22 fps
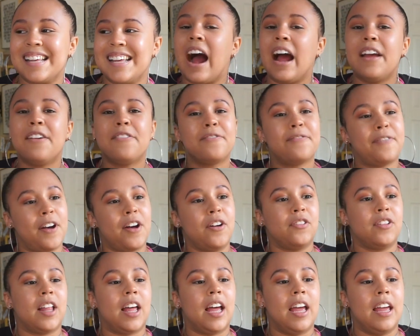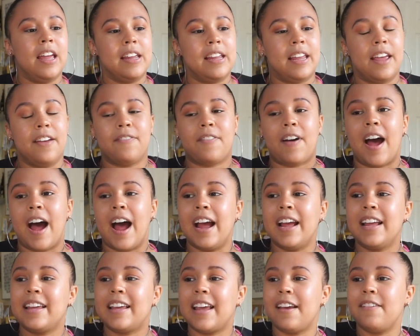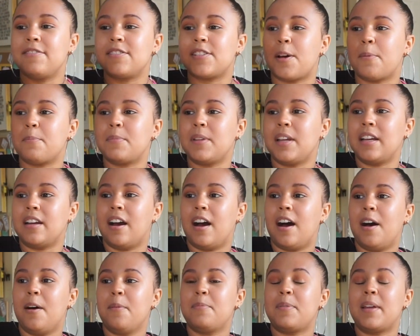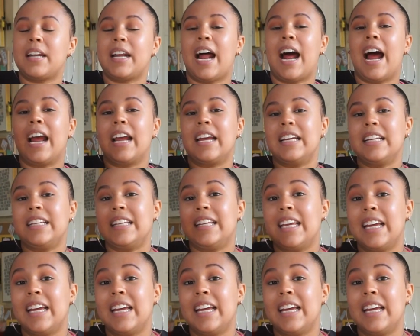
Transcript: I felt like if I gave something up that I could